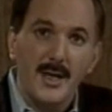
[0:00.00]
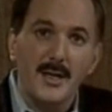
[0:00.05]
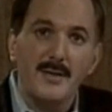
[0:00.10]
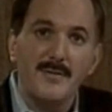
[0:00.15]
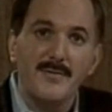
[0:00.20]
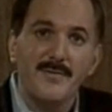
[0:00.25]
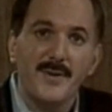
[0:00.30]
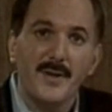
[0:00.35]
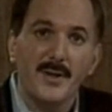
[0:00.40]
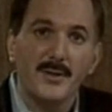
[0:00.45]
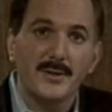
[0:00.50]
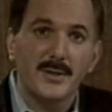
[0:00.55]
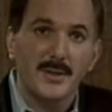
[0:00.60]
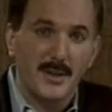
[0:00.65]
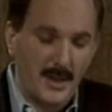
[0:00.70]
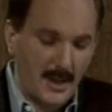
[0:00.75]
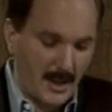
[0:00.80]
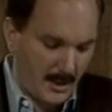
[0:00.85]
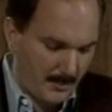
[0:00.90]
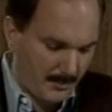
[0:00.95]
that he felt
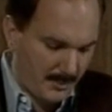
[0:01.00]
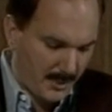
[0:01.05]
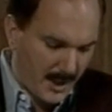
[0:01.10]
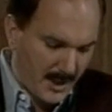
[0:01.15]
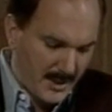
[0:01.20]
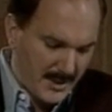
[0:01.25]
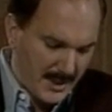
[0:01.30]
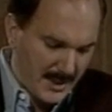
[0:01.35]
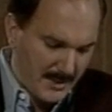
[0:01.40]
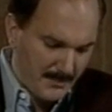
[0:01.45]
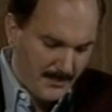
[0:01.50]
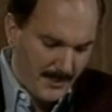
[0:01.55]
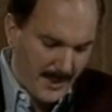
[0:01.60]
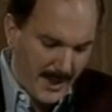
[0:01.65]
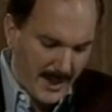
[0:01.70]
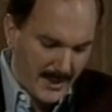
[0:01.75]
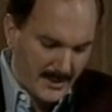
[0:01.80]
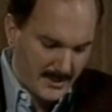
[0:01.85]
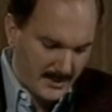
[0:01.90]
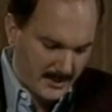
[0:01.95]
a blunt
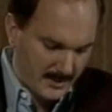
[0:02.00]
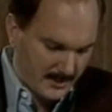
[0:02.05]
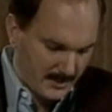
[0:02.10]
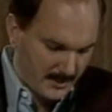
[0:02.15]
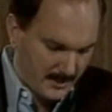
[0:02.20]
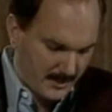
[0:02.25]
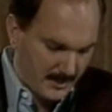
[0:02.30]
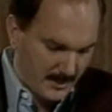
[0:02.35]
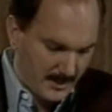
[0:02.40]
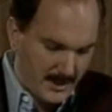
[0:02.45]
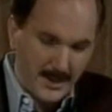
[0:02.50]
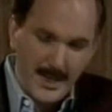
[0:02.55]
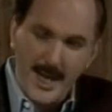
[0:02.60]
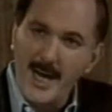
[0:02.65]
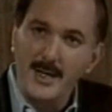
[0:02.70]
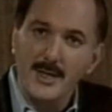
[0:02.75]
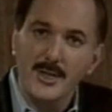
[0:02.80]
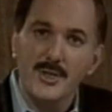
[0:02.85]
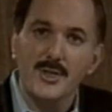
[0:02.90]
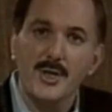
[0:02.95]
impact,
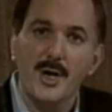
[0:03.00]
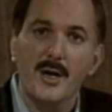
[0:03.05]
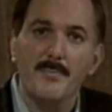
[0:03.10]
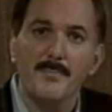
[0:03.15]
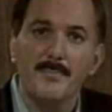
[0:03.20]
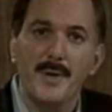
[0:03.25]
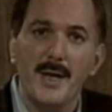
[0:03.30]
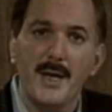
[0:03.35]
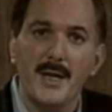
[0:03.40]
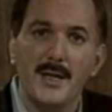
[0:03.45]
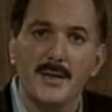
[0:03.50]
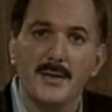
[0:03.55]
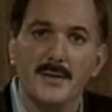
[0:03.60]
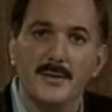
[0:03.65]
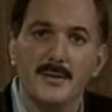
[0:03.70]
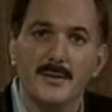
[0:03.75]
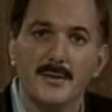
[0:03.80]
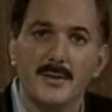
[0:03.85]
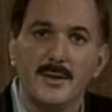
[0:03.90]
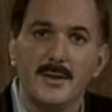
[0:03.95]
not a sharp pain.
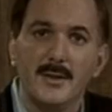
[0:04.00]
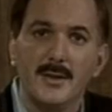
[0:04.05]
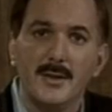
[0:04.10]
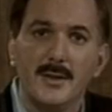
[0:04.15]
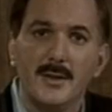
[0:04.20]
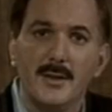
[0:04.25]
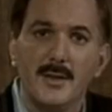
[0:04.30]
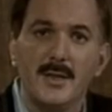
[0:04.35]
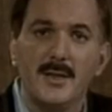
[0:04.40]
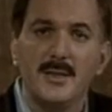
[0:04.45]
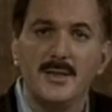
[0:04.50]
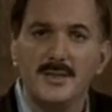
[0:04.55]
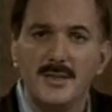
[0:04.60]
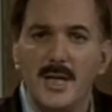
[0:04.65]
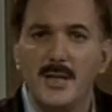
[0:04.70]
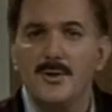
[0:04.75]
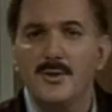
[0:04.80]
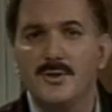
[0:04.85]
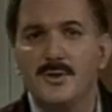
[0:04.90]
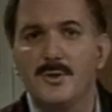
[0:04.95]
He
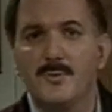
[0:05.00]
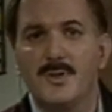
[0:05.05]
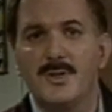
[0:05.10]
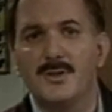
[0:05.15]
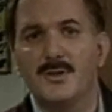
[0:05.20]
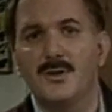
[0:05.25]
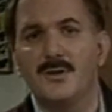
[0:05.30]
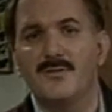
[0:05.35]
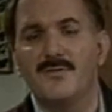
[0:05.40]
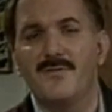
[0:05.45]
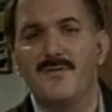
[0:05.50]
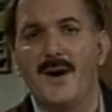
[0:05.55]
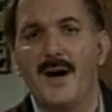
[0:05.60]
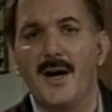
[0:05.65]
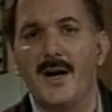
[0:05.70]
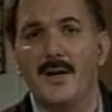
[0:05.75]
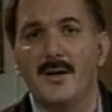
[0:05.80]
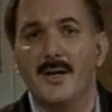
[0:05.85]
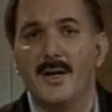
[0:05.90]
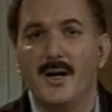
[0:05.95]
continued to return
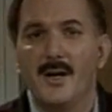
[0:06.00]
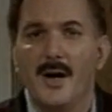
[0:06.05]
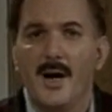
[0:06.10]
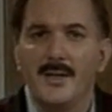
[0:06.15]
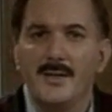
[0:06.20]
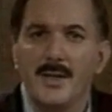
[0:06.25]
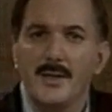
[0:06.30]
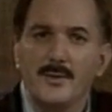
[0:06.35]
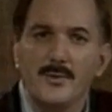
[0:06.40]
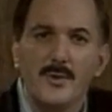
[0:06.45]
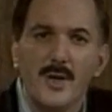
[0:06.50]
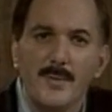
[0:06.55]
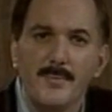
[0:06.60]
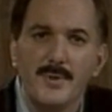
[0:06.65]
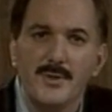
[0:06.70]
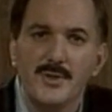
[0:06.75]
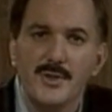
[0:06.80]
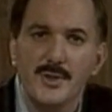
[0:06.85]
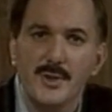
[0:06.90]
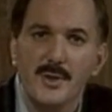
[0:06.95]
fire. Another who had
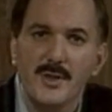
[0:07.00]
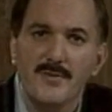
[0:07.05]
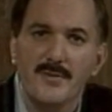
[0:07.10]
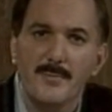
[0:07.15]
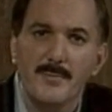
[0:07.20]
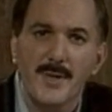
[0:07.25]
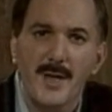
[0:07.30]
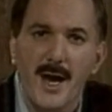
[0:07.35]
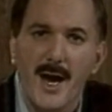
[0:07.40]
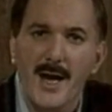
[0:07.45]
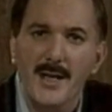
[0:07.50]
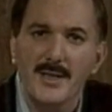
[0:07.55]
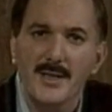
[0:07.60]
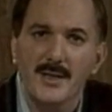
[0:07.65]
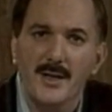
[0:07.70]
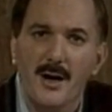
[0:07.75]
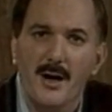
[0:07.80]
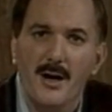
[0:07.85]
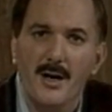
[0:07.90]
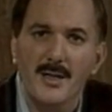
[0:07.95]
been shooting from behind
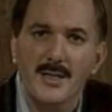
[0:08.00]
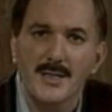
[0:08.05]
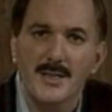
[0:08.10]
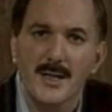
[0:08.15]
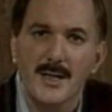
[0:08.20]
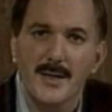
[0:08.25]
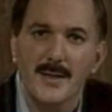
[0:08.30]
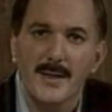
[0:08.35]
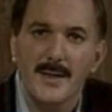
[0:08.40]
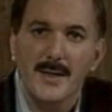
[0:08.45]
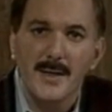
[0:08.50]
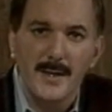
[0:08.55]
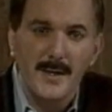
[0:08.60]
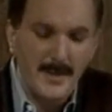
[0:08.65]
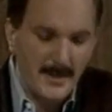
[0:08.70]
a car said,